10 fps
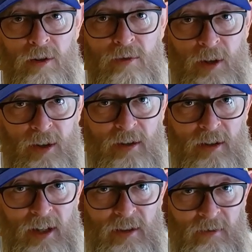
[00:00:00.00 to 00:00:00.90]
It's,
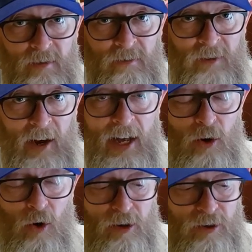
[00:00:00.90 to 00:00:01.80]
it's, it's very
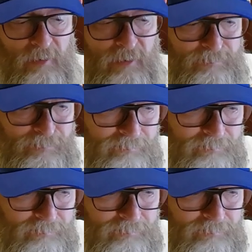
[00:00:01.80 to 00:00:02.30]
corn driven.